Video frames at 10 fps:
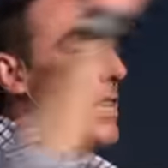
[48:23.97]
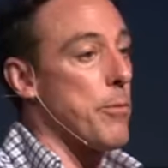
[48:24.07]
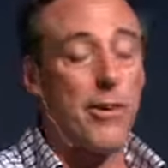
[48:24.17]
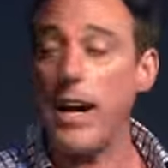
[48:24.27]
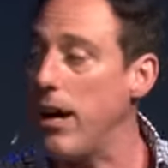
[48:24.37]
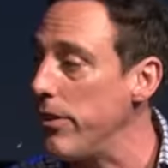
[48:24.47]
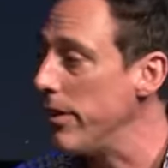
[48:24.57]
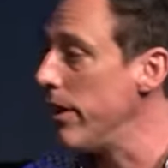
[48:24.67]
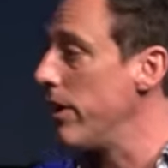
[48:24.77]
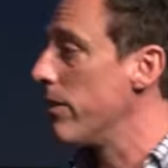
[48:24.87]
him around,
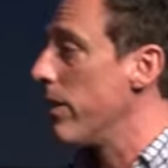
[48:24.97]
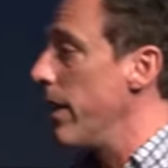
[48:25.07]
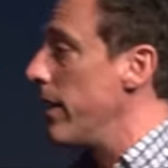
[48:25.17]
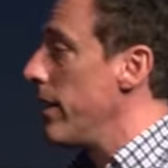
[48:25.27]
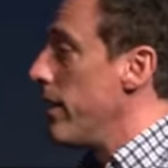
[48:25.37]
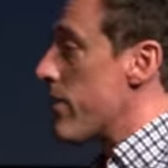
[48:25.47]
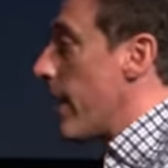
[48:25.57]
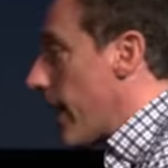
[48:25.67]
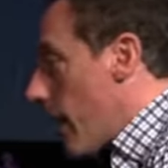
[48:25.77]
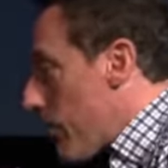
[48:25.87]
right? Trying
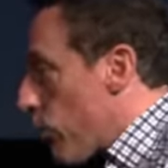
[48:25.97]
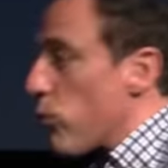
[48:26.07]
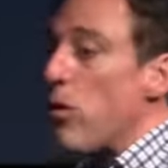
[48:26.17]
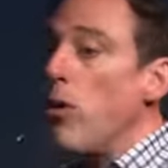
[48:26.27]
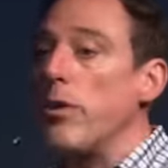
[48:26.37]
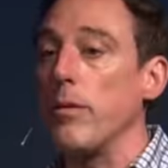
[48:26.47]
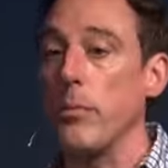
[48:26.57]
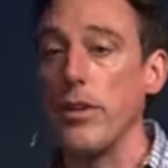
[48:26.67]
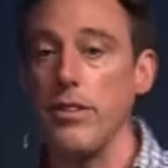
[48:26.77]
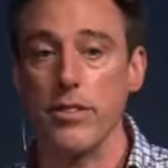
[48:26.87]
to get him thrown in
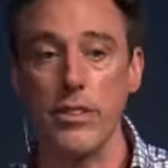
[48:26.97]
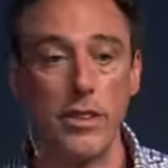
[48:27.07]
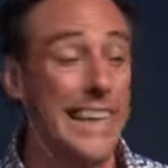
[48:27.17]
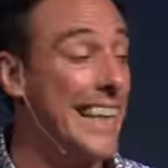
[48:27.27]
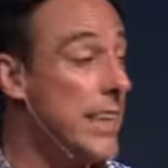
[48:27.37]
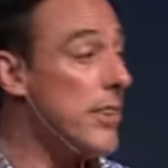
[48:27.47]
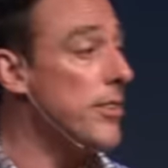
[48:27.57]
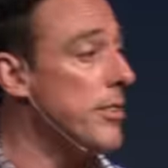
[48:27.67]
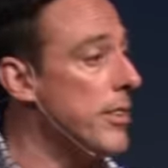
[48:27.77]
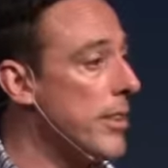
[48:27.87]
prison,
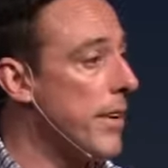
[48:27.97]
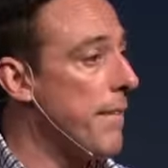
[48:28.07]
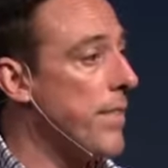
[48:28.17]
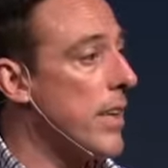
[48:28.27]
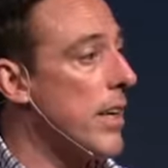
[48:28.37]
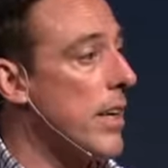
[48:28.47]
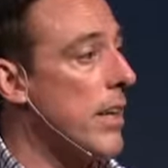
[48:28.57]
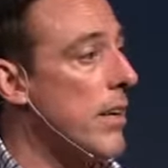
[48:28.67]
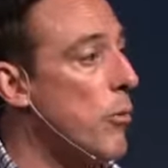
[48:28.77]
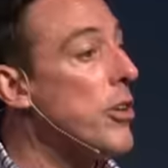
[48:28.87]
killed.
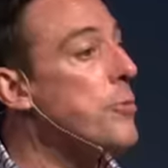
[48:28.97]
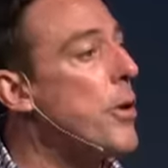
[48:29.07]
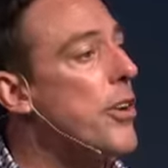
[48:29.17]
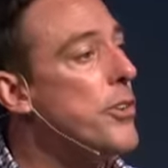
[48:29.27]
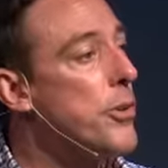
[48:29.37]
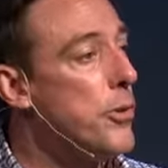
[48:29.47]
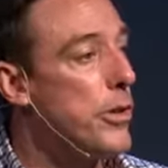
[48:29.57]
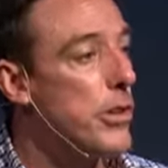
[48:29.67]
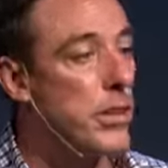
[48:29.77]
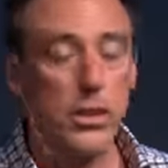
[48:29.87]
What does Paul do?
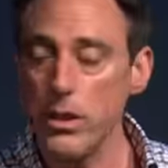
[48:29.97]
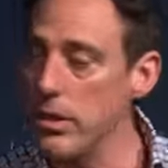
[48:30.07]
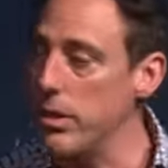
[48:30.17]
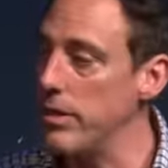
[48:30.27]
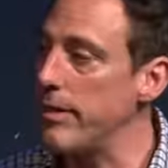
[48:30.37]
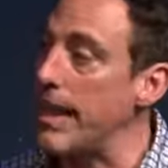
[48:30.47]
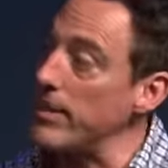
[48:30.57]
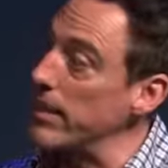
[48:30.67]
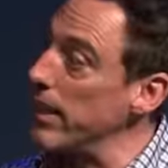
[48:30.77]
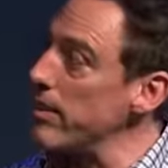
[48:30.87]
He's
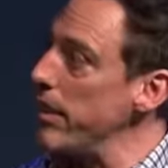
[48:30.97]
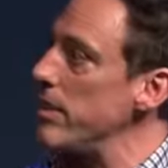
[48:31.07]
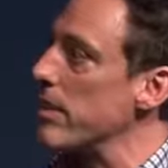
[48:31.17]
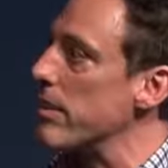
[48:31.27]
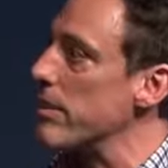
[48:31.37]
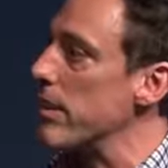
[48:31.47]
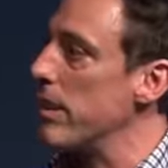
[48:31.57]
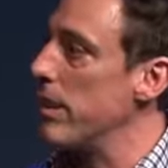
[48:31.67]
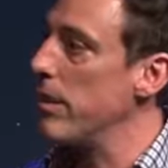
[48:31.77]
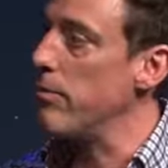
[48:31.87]
acting like Jesus.
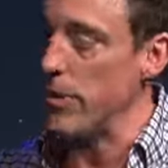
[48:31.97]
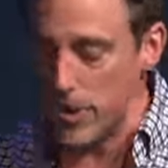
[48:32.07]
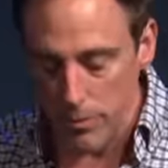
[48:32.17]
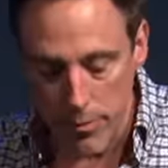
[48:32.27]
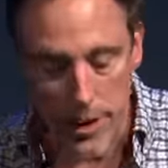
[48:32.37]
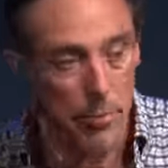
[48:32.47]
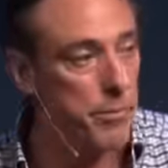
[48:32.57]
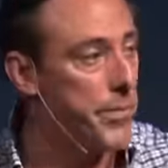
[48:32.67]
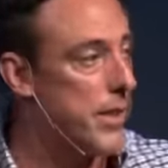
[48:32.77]
Forgive them.